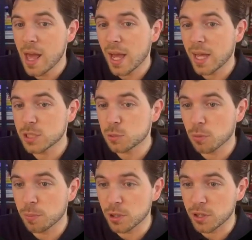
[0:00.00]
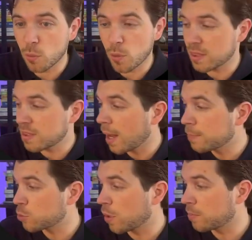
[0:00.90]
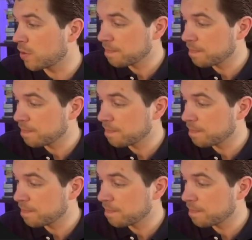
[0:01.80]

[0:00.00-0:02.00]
as we're building with TypeScript.